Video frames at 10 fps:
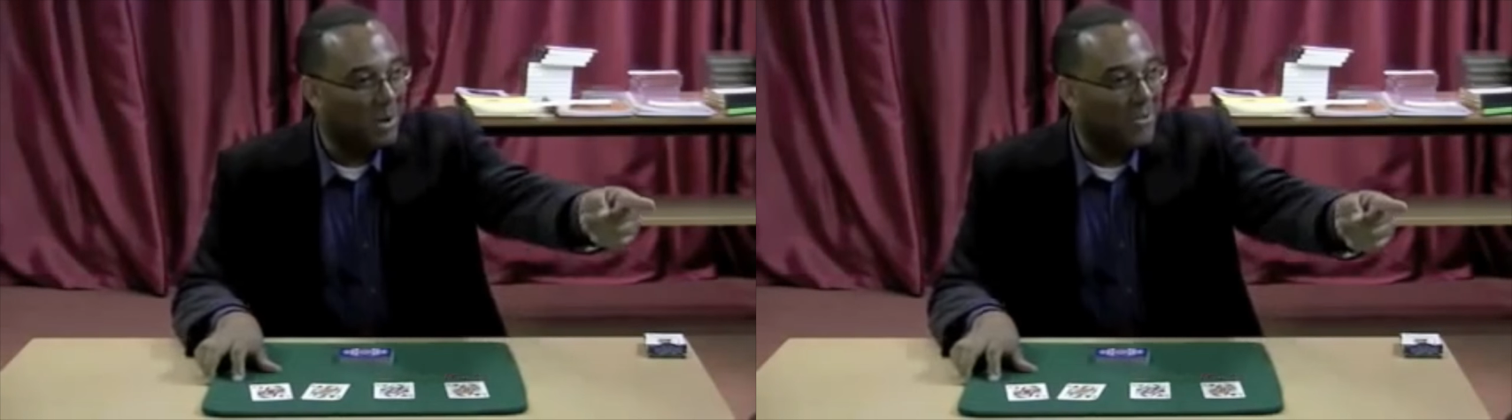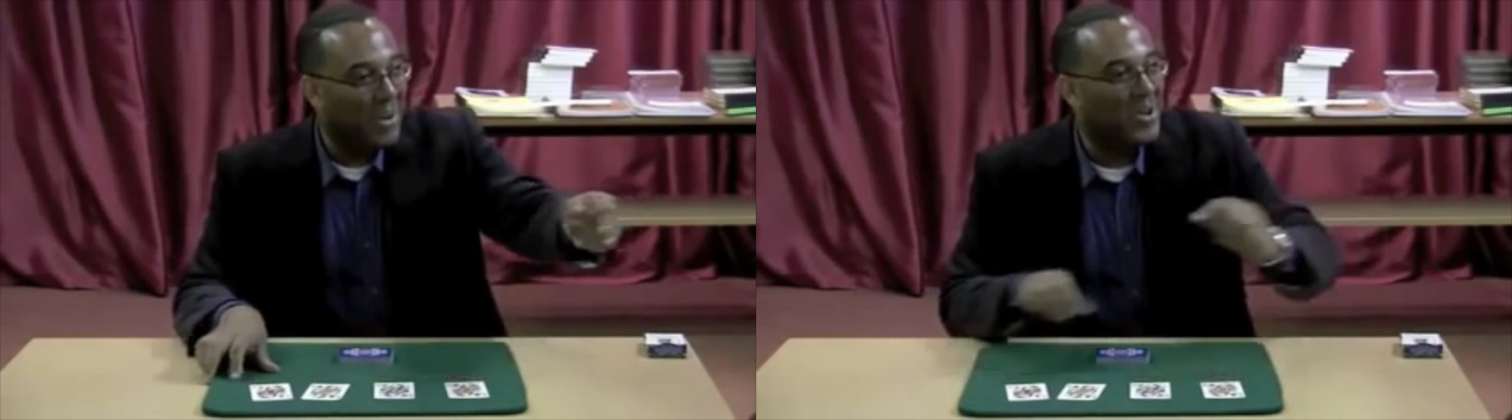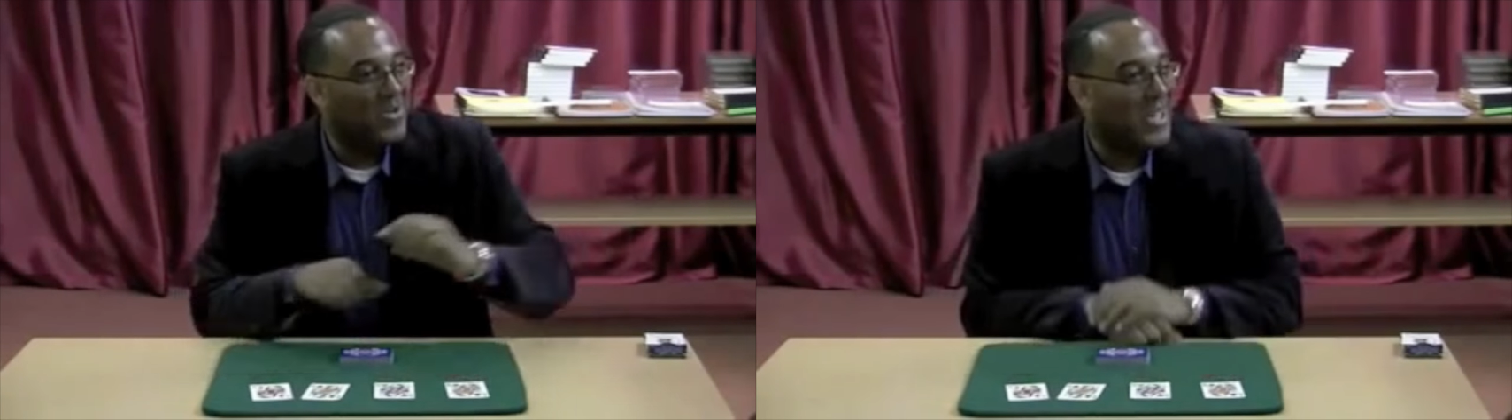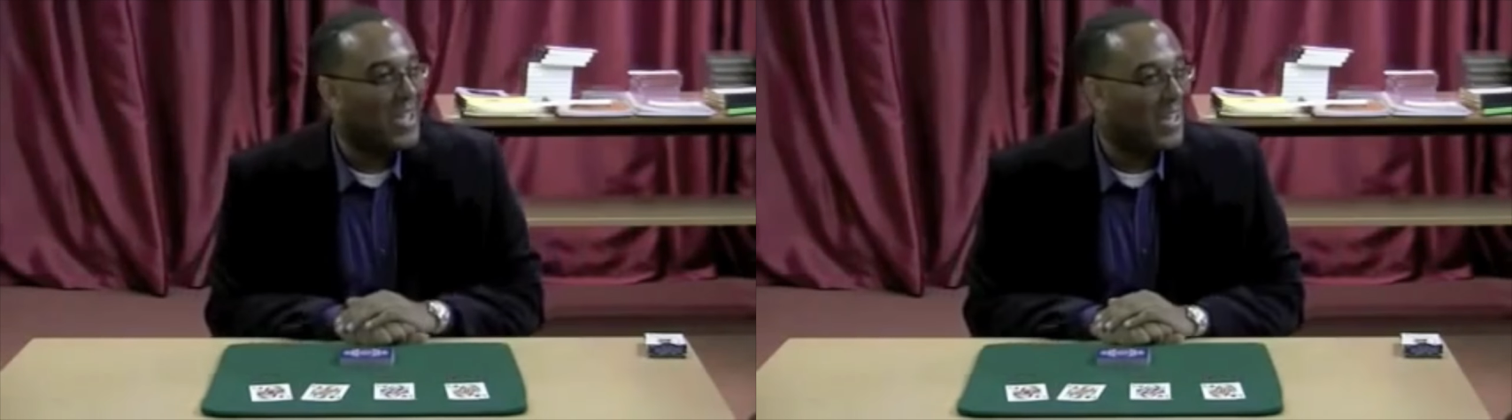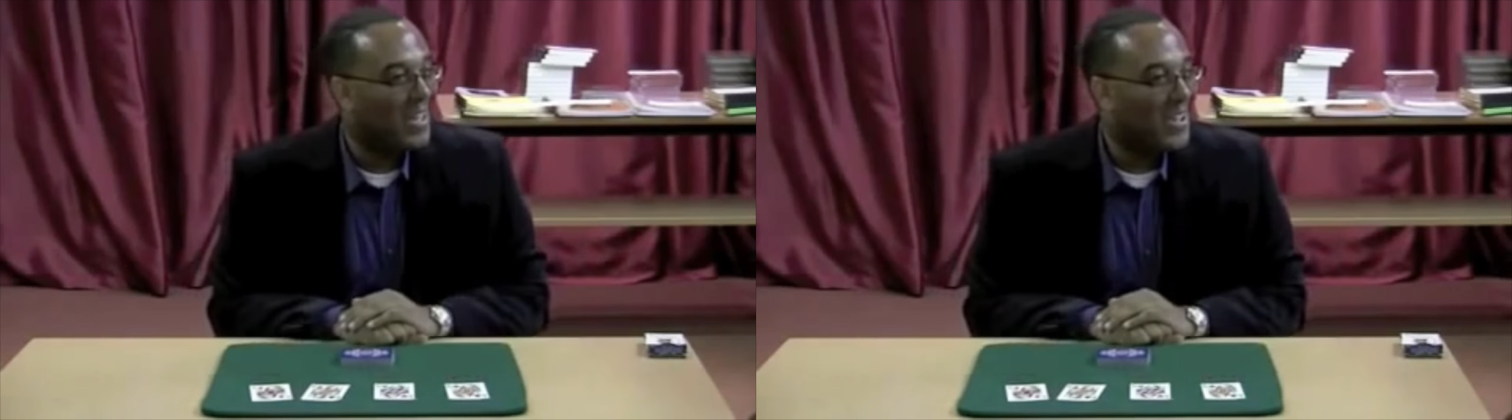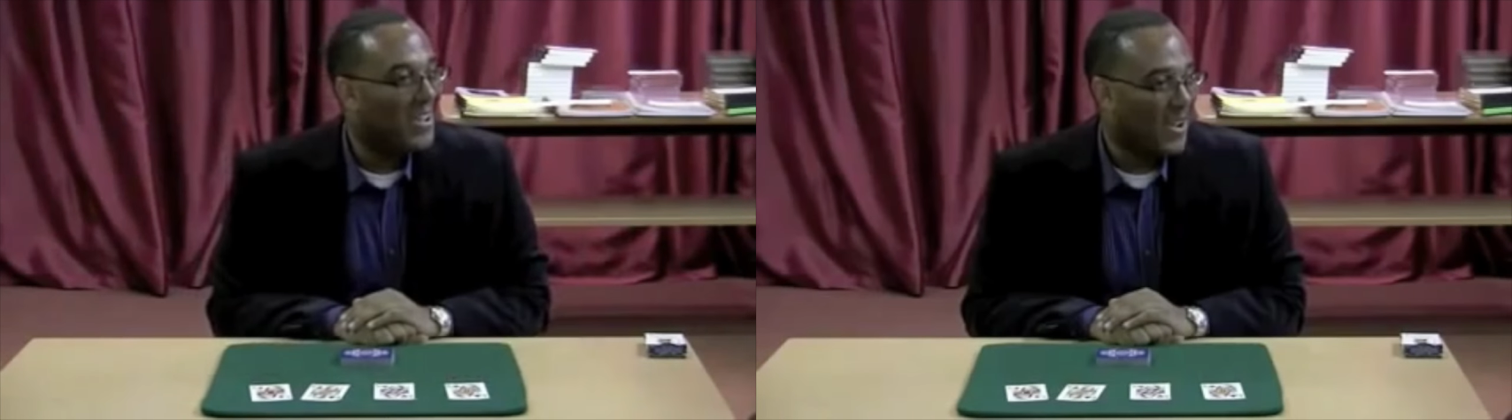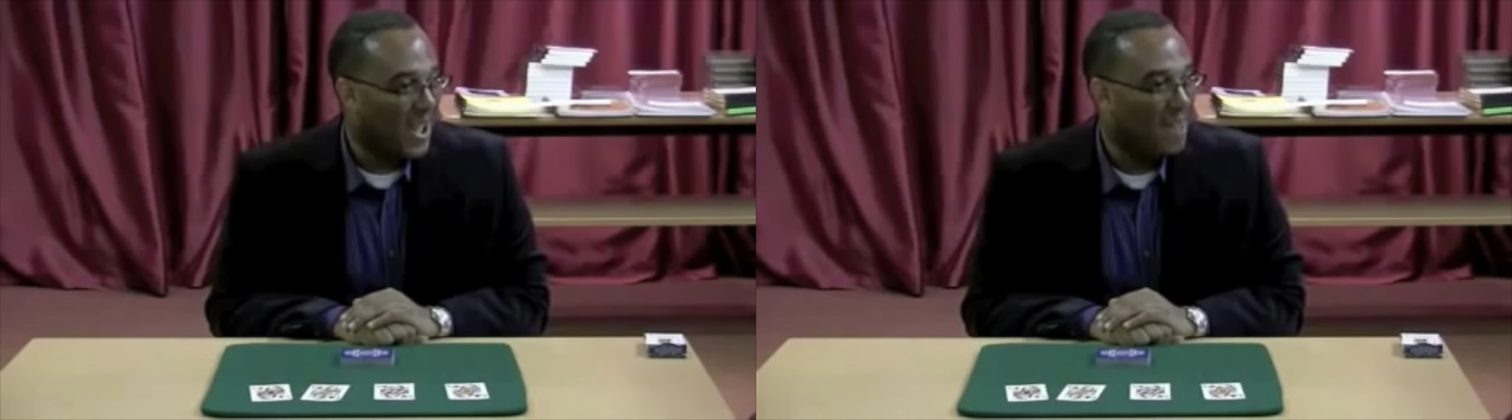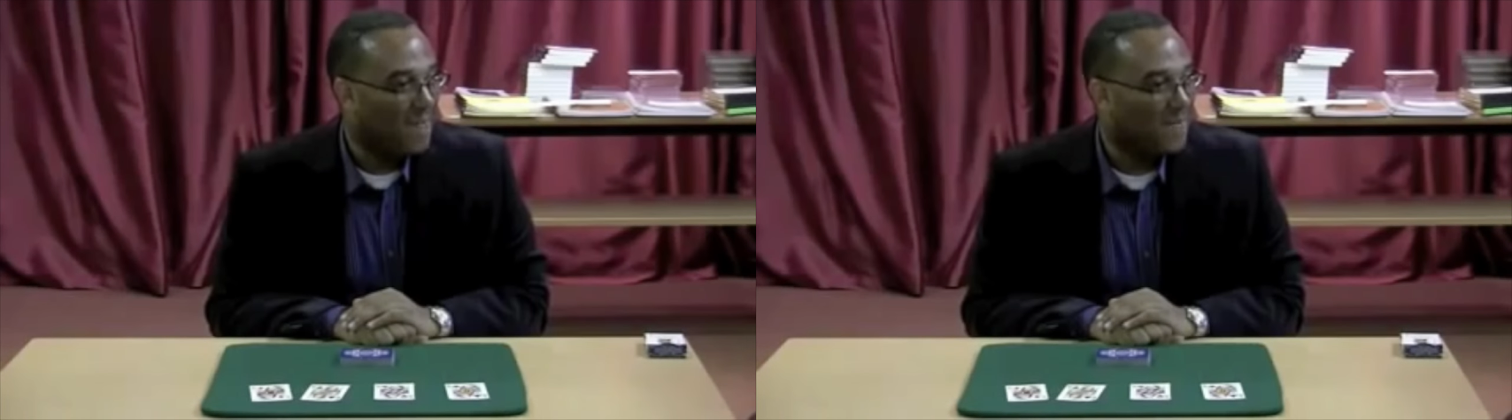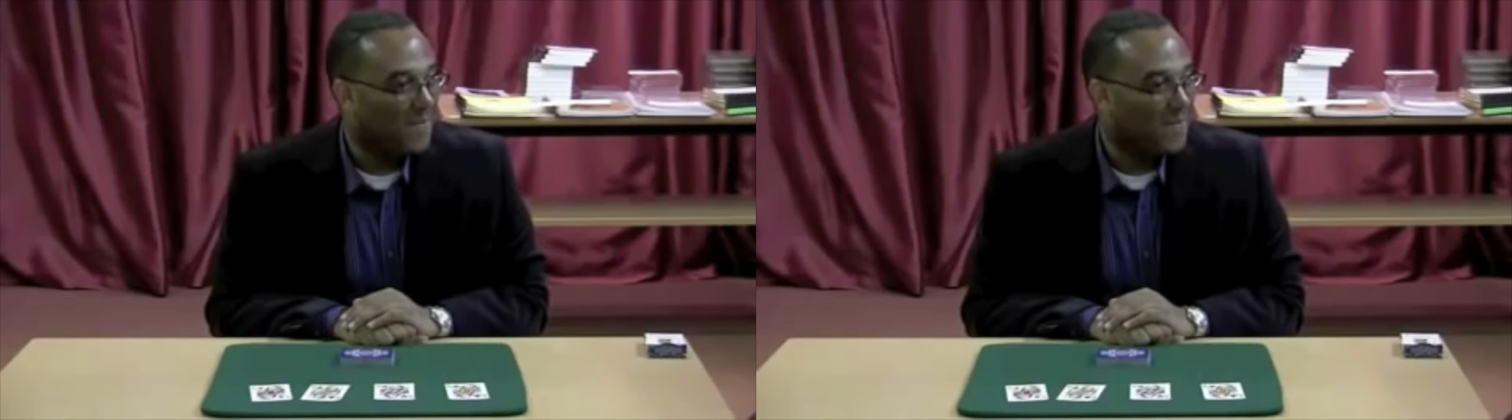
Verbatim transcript: my friend over here, okay?